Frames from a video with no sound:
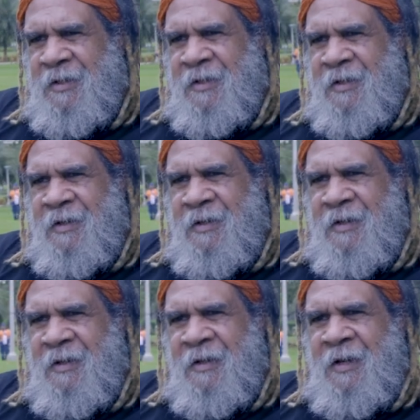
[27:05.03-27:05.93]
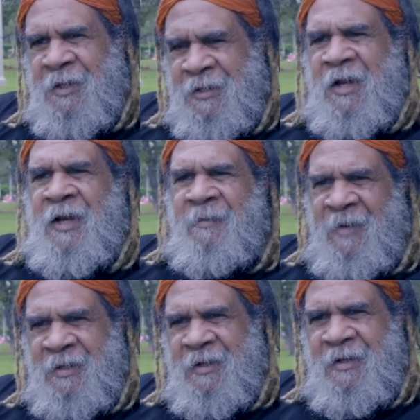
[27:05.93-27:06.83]
Yeah. They're sending a
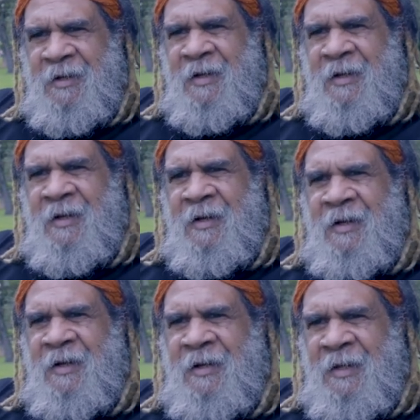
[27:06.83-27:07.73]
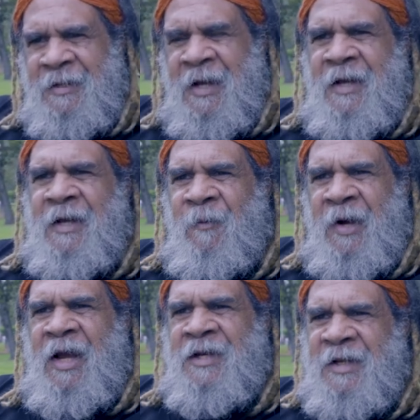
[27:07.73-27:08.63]
message. They say that
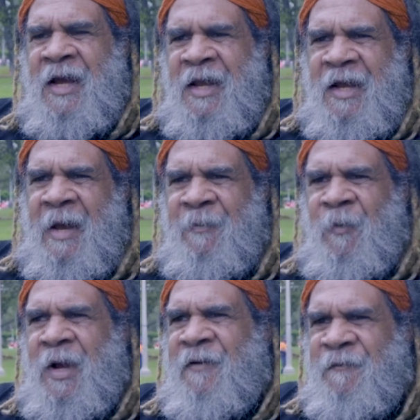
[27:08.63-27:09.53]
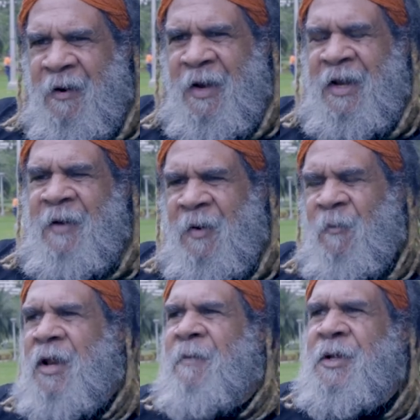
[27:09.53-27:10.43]
we are standing up, we are fighting, and we
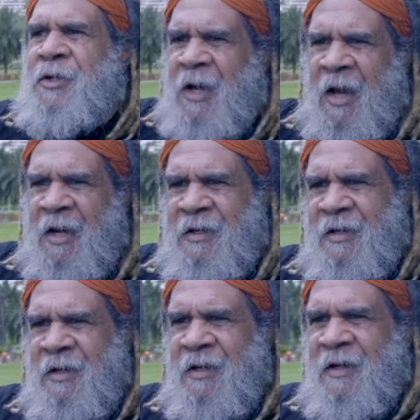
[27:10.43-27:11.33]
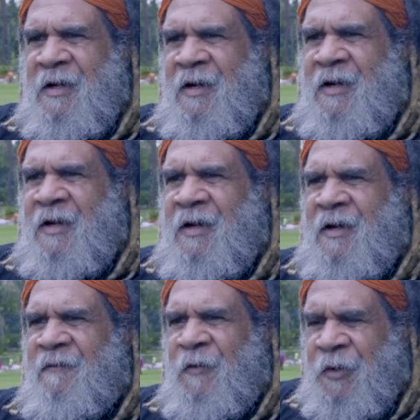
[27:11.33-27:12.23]
want to be charged
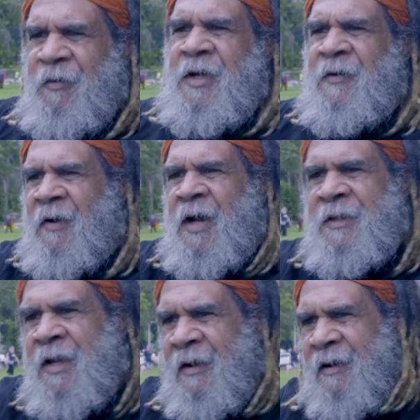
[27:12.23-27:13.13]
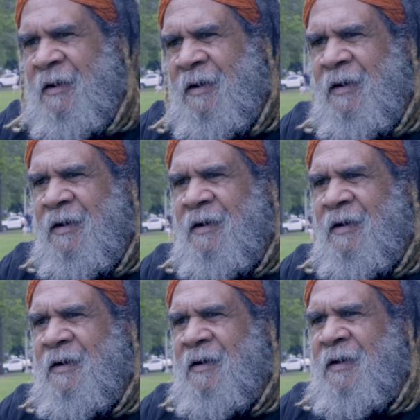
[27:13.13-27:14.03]
for doing the right thing,
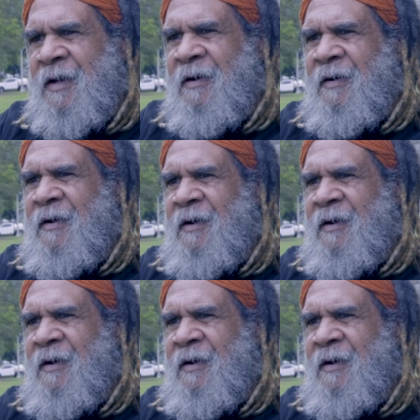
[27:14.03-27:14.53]
you know.